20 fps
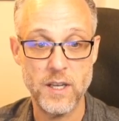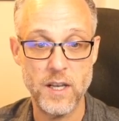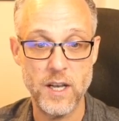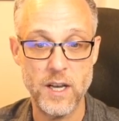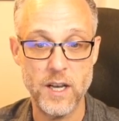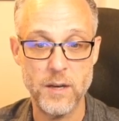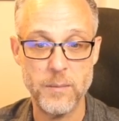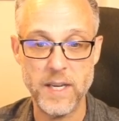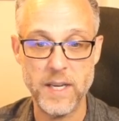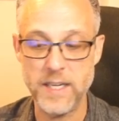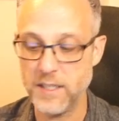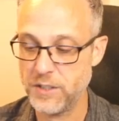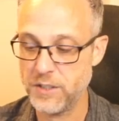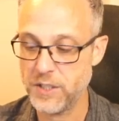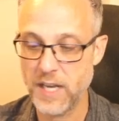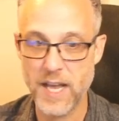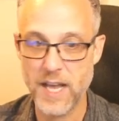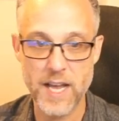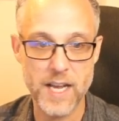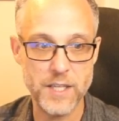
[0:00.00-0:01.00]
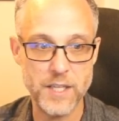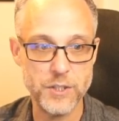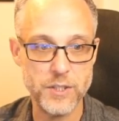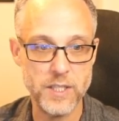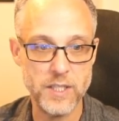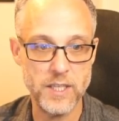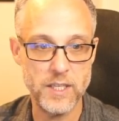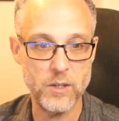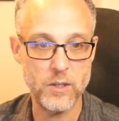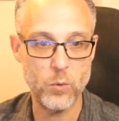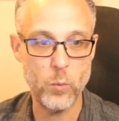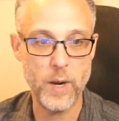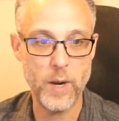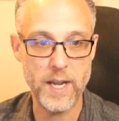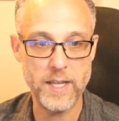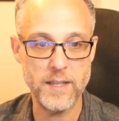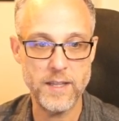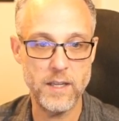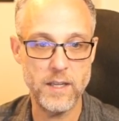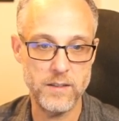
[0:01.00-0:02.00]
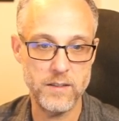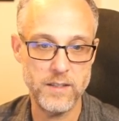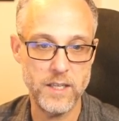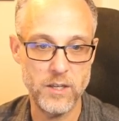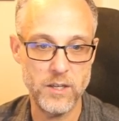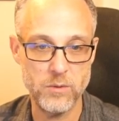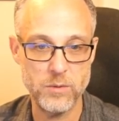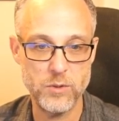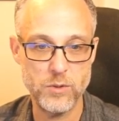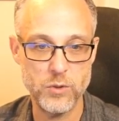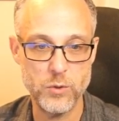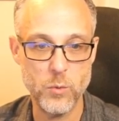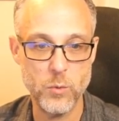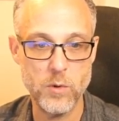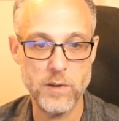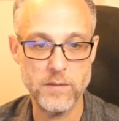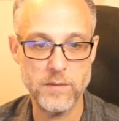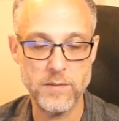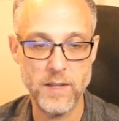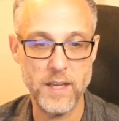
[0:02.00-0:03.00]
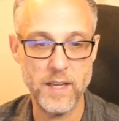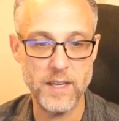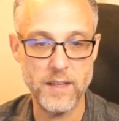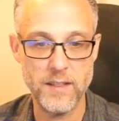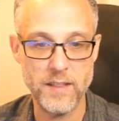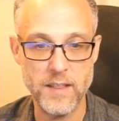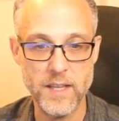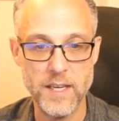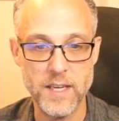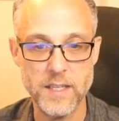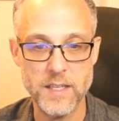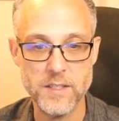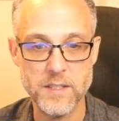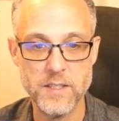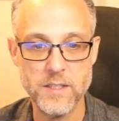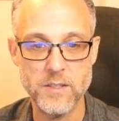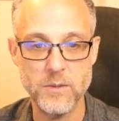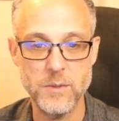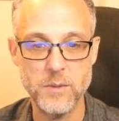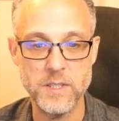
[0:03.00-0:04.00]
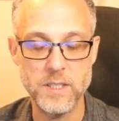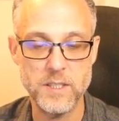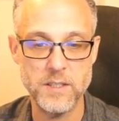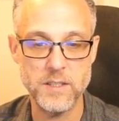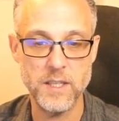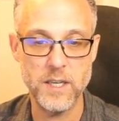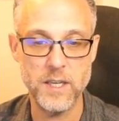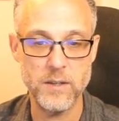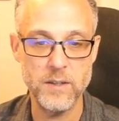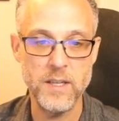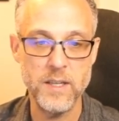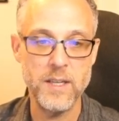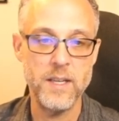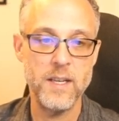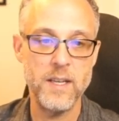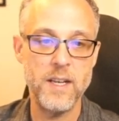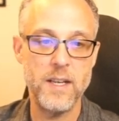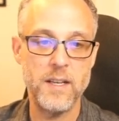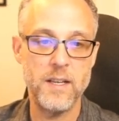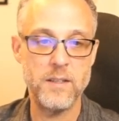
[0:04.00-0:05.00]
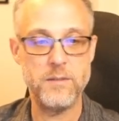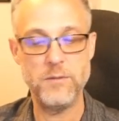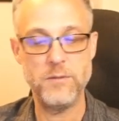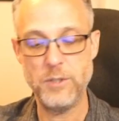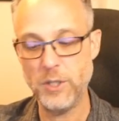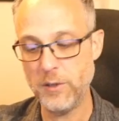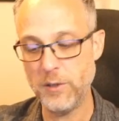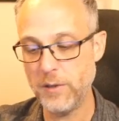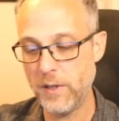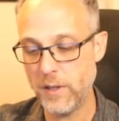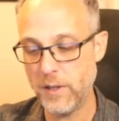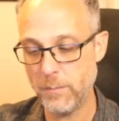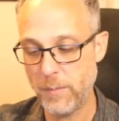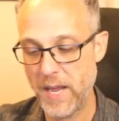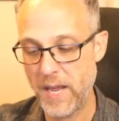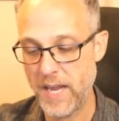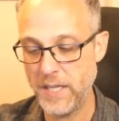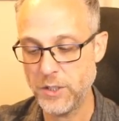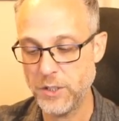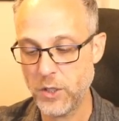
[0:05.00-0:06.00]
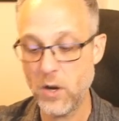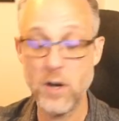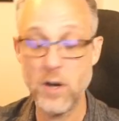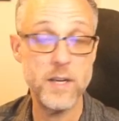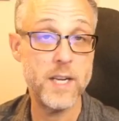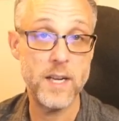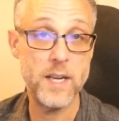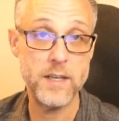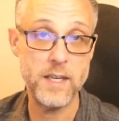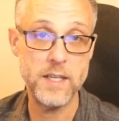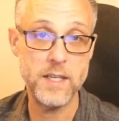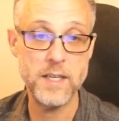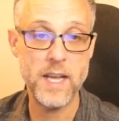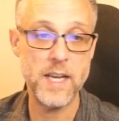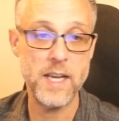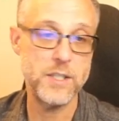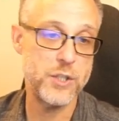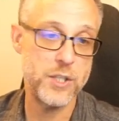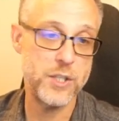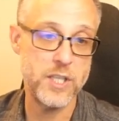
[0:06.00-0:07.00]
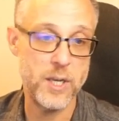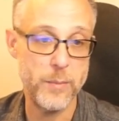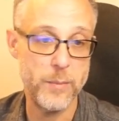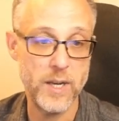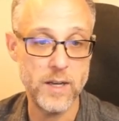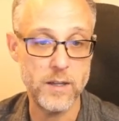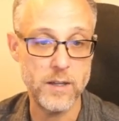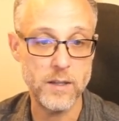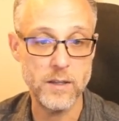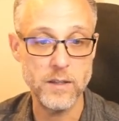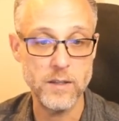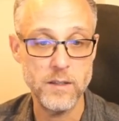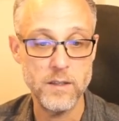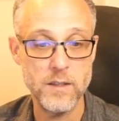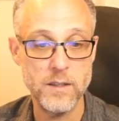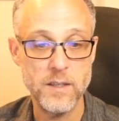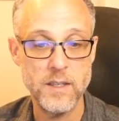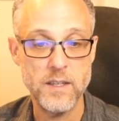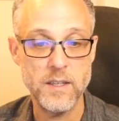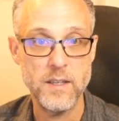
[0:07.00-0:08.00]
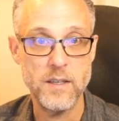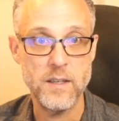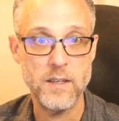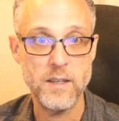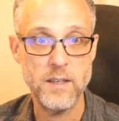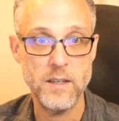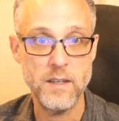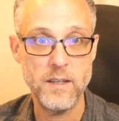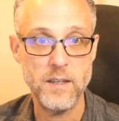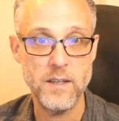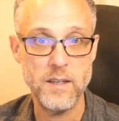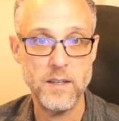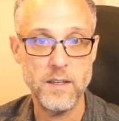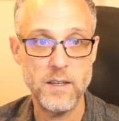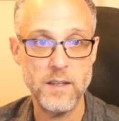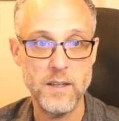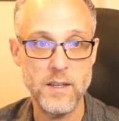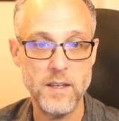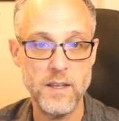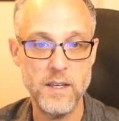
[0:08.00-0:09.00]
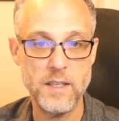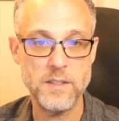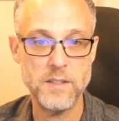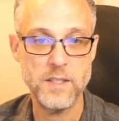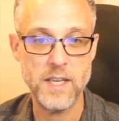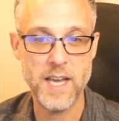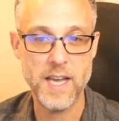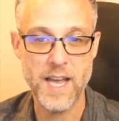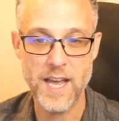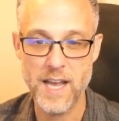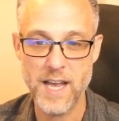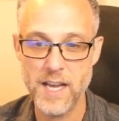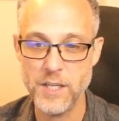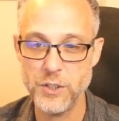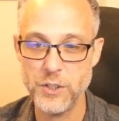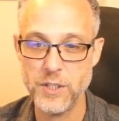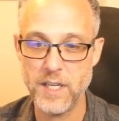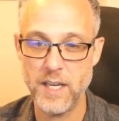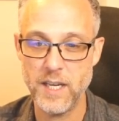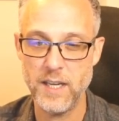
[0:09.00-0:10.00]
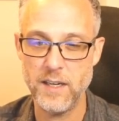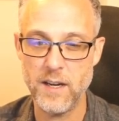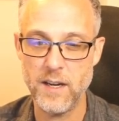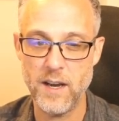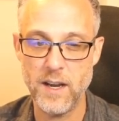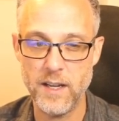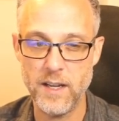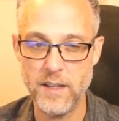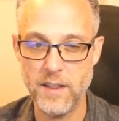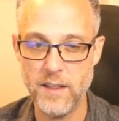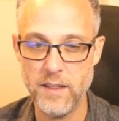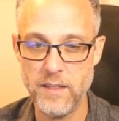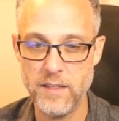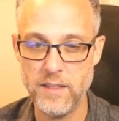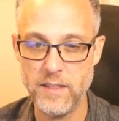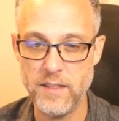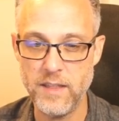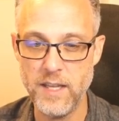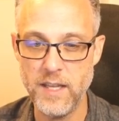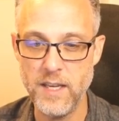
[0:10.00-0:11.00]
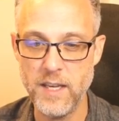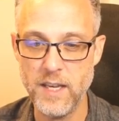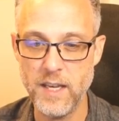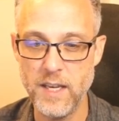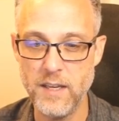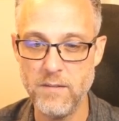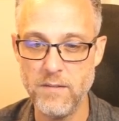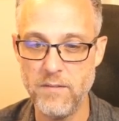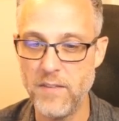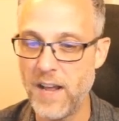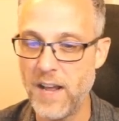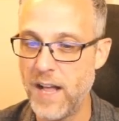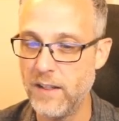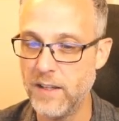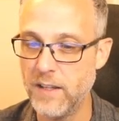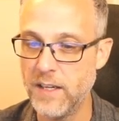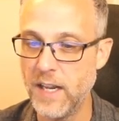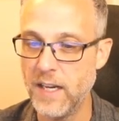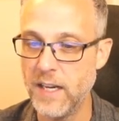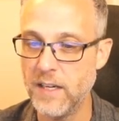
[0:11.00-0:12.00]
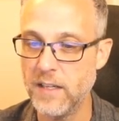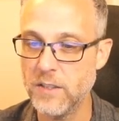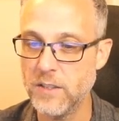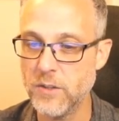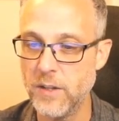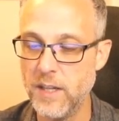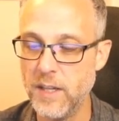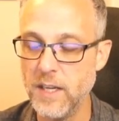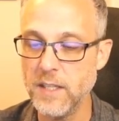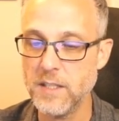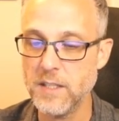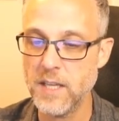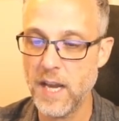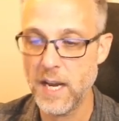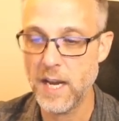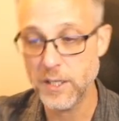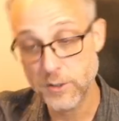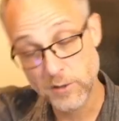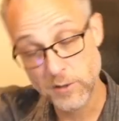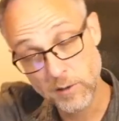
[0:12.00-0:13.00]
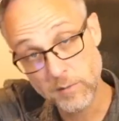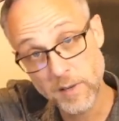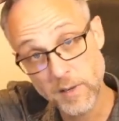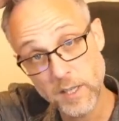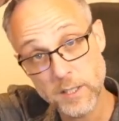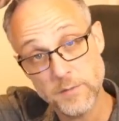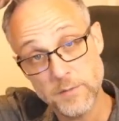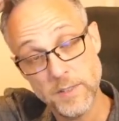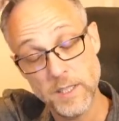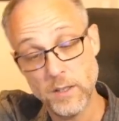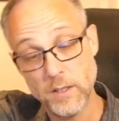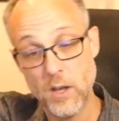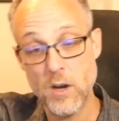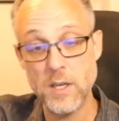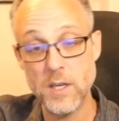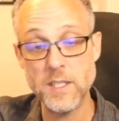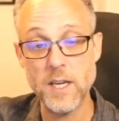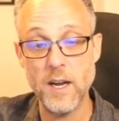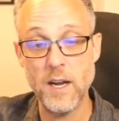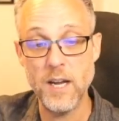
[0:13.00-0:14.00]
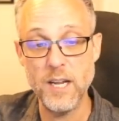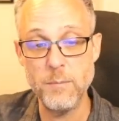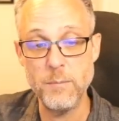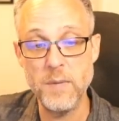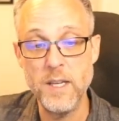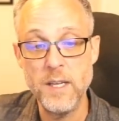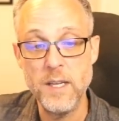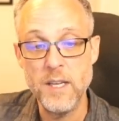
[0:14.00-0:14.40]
And it's cached in a way that, you know, sort of like this, which is, you know, turn the page content into HTML is cached and I think invalidated. So I think it's cached for a relatively long time